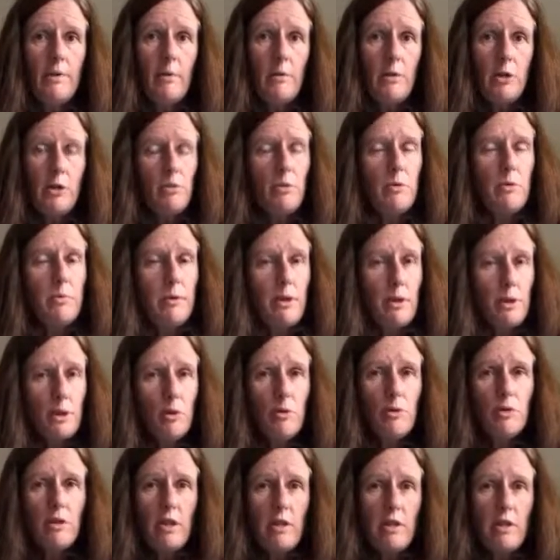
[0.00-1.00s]
which would be
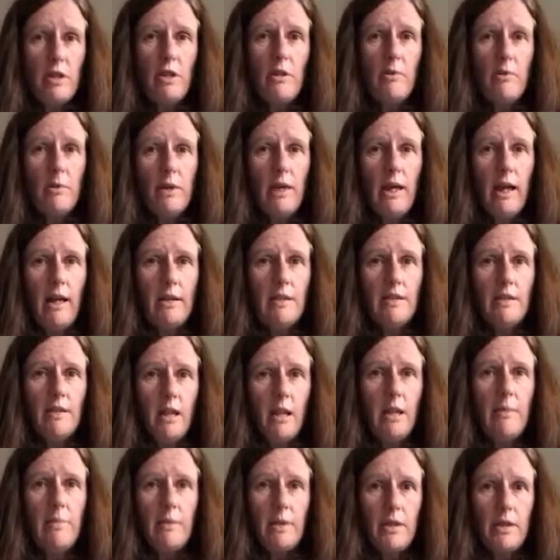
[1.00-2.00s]
shorter than you would
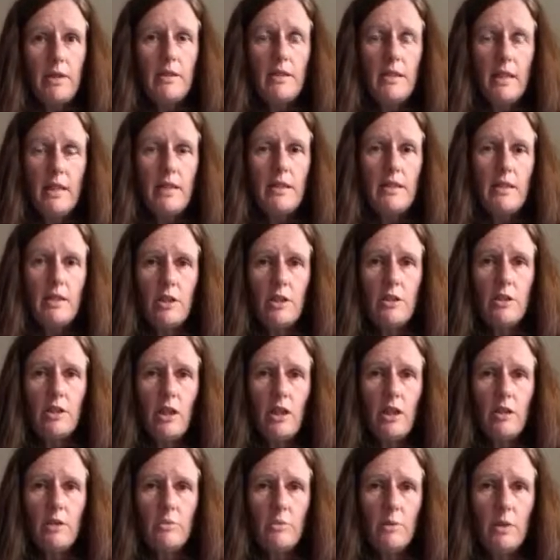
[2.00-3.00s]
outside because it is such
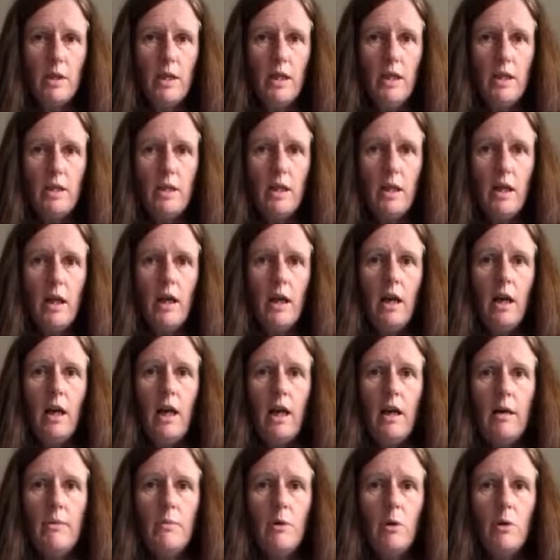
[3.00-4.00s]
hard work,
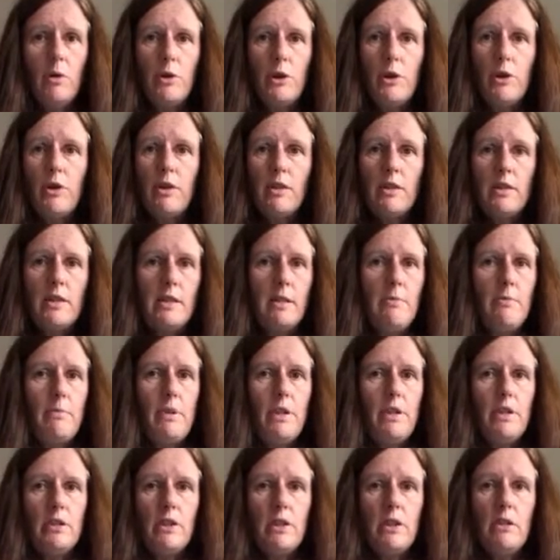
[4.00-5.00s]
or you can
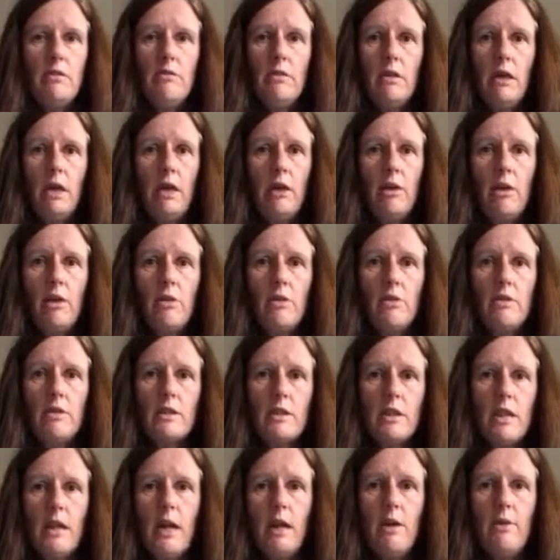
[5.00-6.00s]
simply do a long,
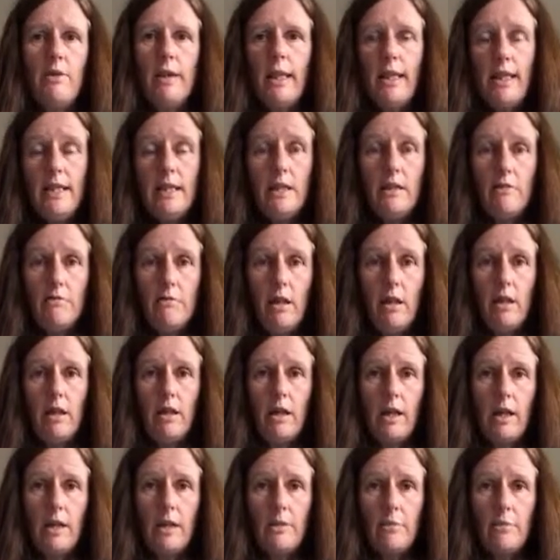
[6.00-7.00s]
slow, easy run
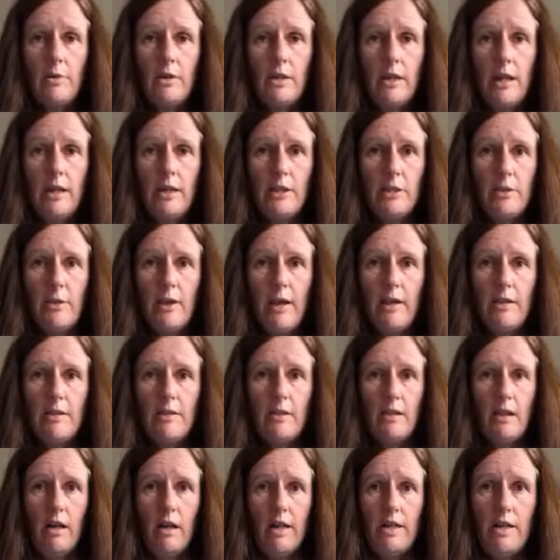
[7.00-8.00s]
like you would do
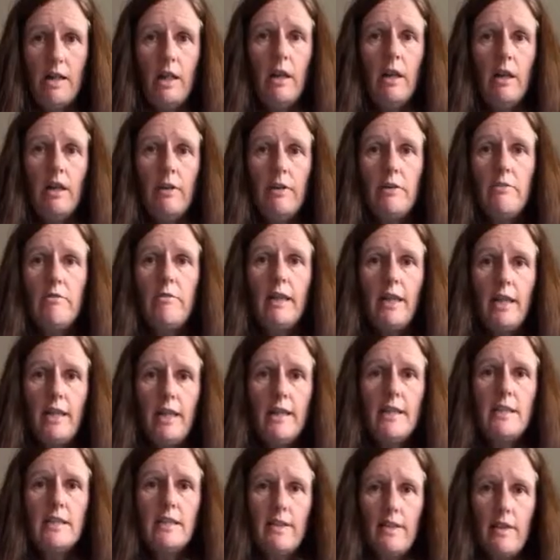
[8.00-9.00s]
outside. There
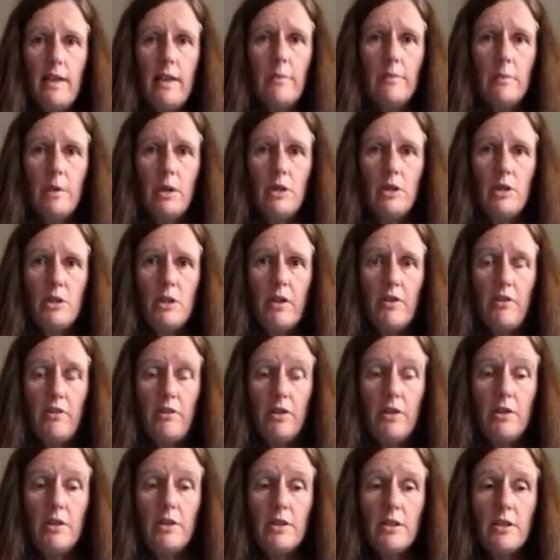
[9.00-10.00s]
really isn't that much
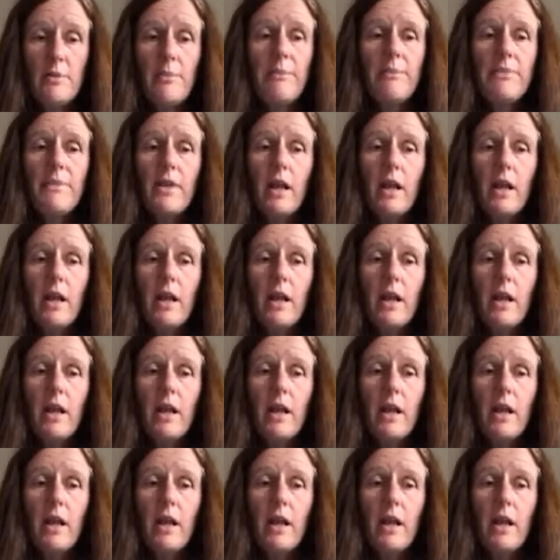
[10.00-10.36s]
difference.